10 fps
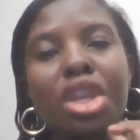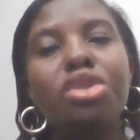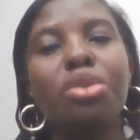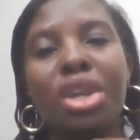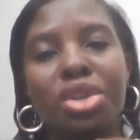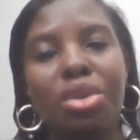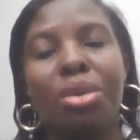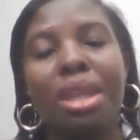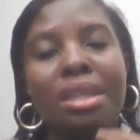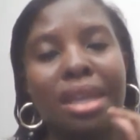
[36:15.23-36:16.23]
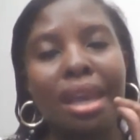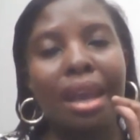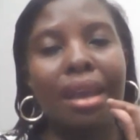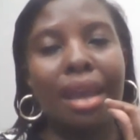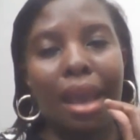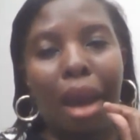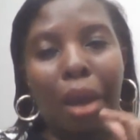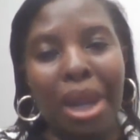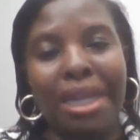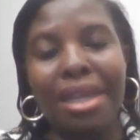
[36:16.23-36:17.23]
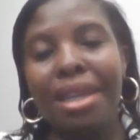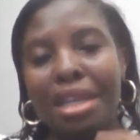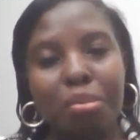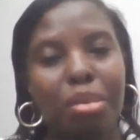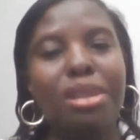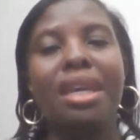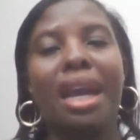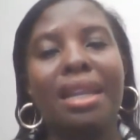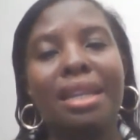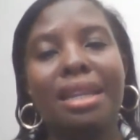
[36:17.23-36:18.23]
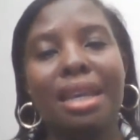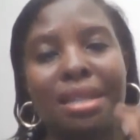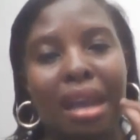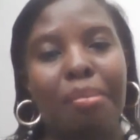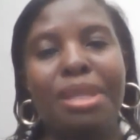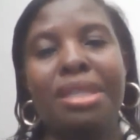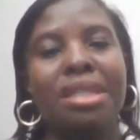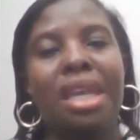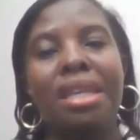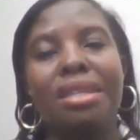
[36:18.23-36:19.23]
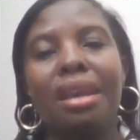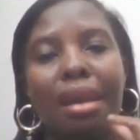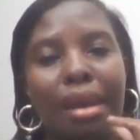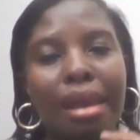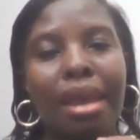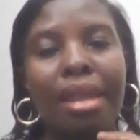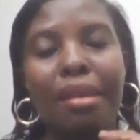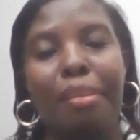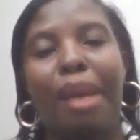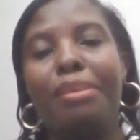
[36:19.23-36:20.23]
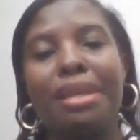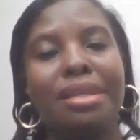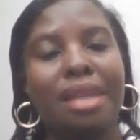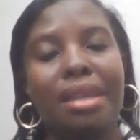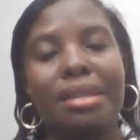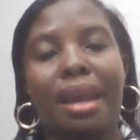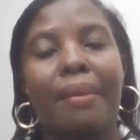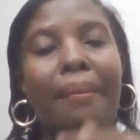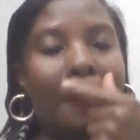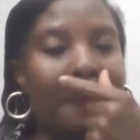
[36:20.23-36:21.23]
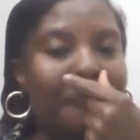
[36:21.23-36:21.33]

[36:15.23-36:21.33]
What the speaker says: We need to ensure that our leaders, political leaders, capacitate the public sector.